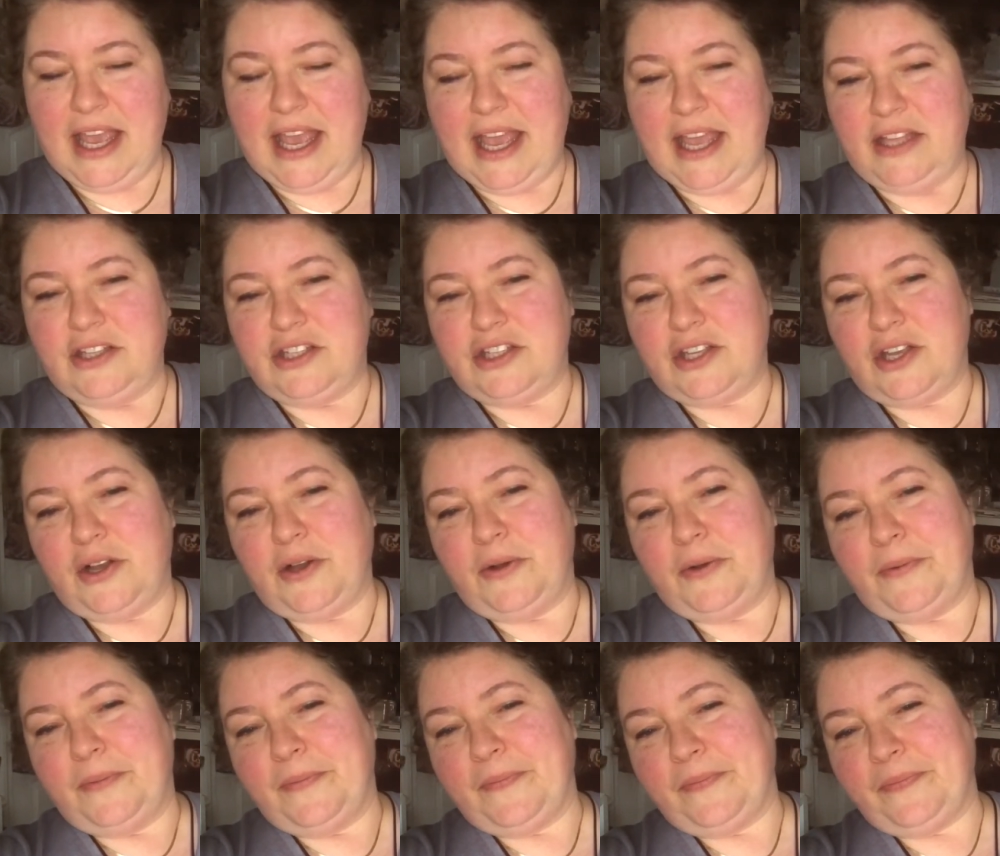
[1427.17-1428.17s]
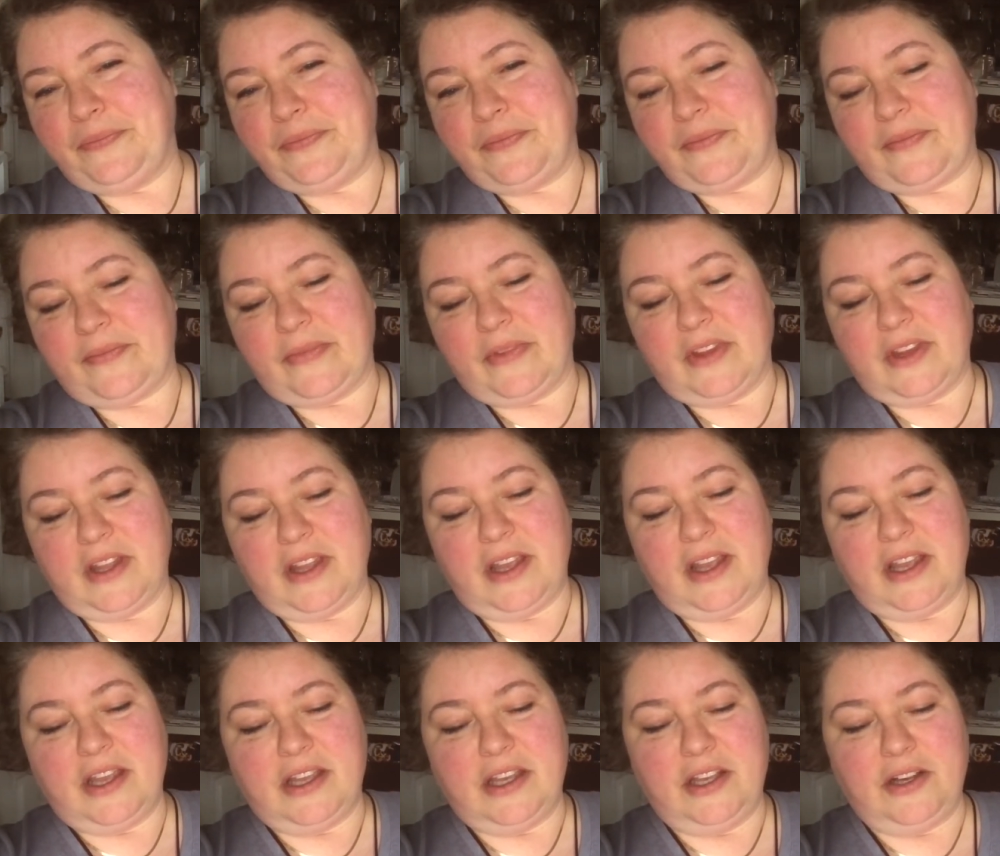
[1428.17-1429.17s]
And so,
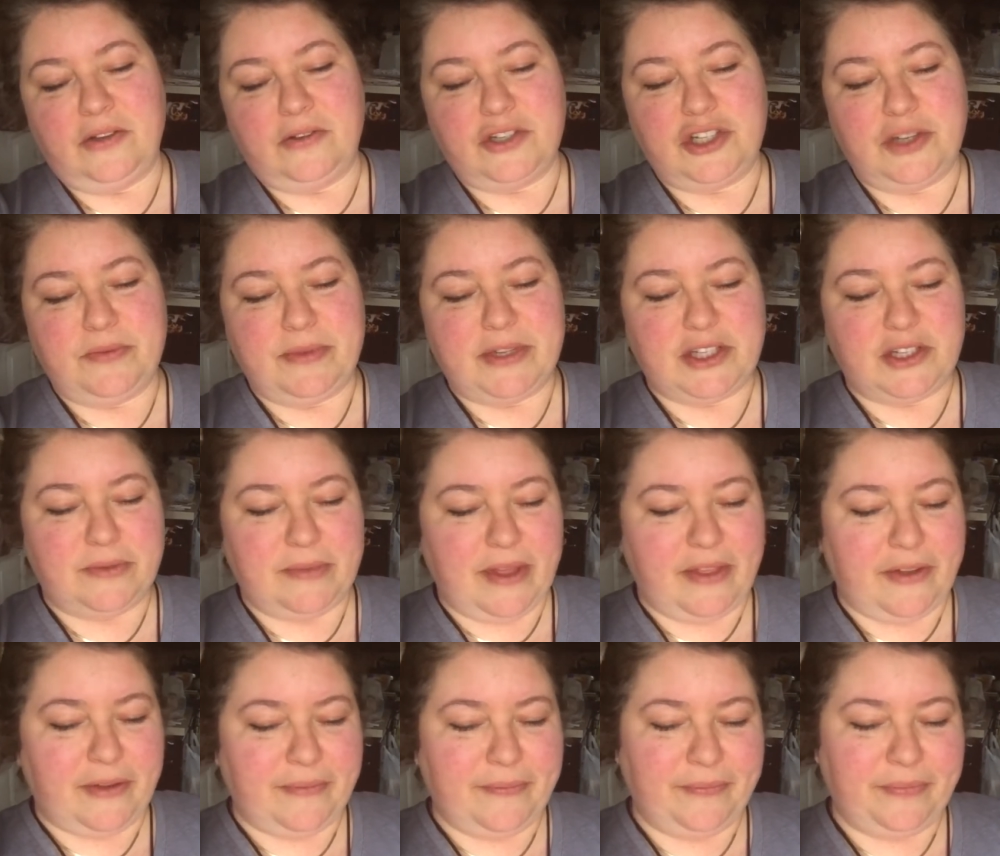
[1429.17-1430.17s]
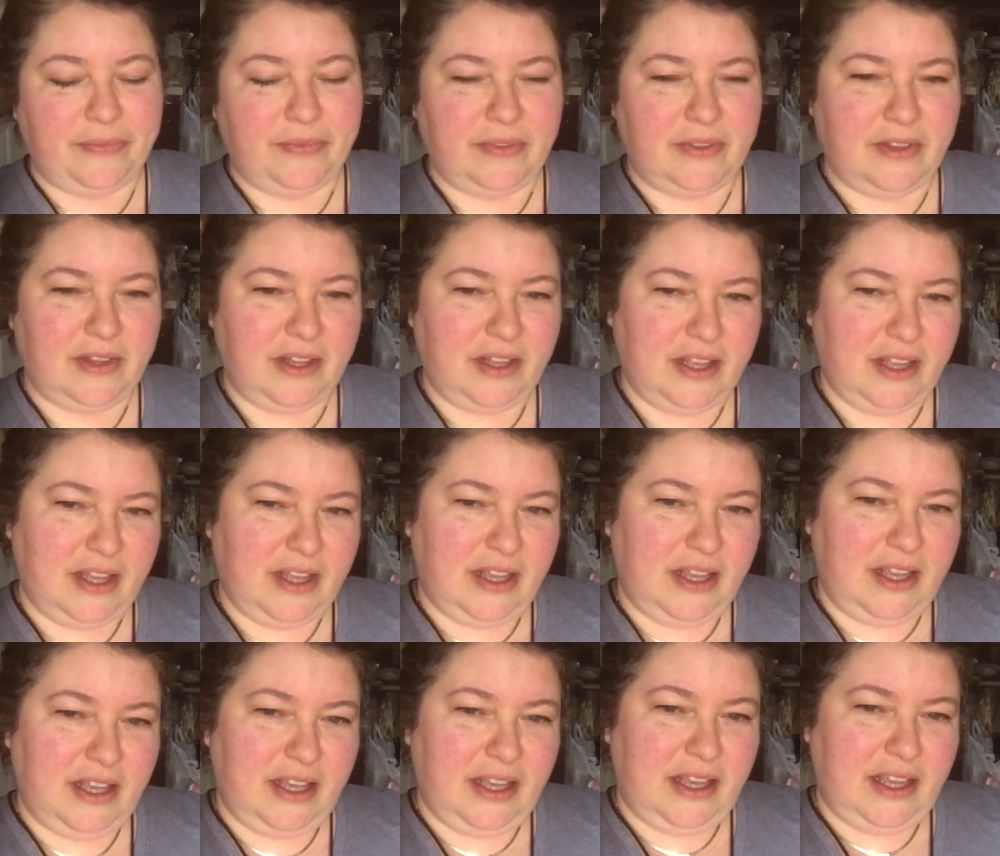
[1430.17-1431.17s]
you know, she missed her mother,
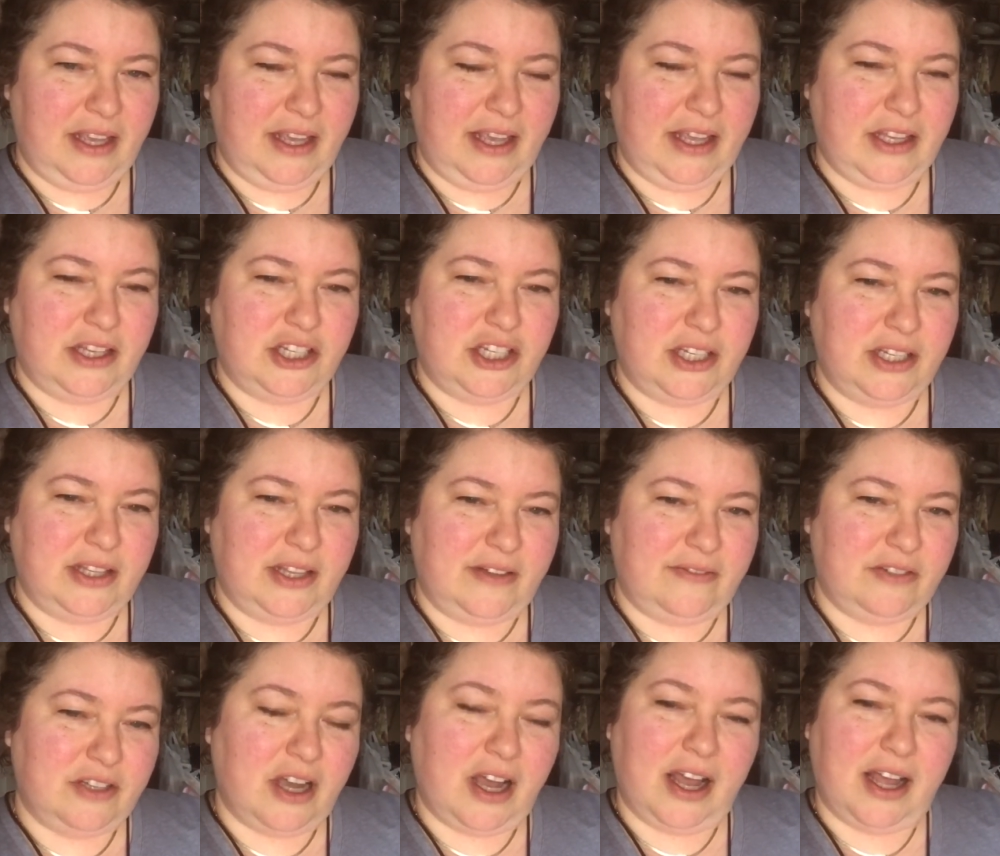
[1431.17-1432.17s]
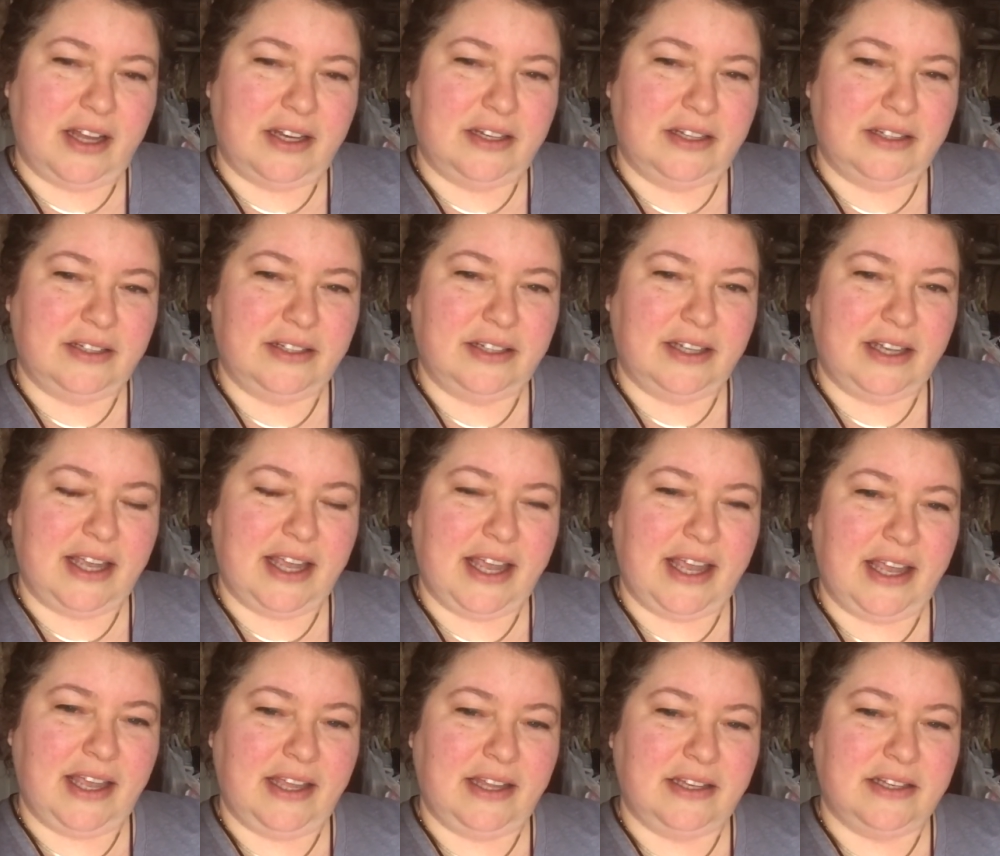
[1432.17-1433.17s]
and she loved God.
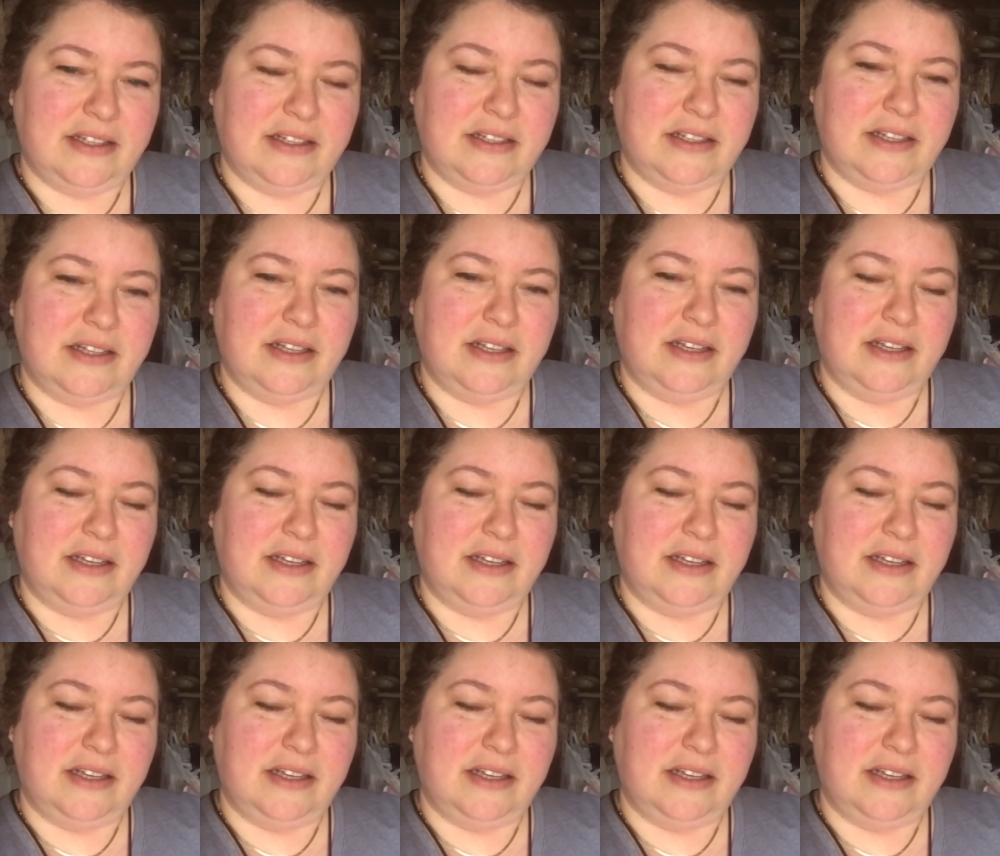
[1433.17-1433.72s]
And,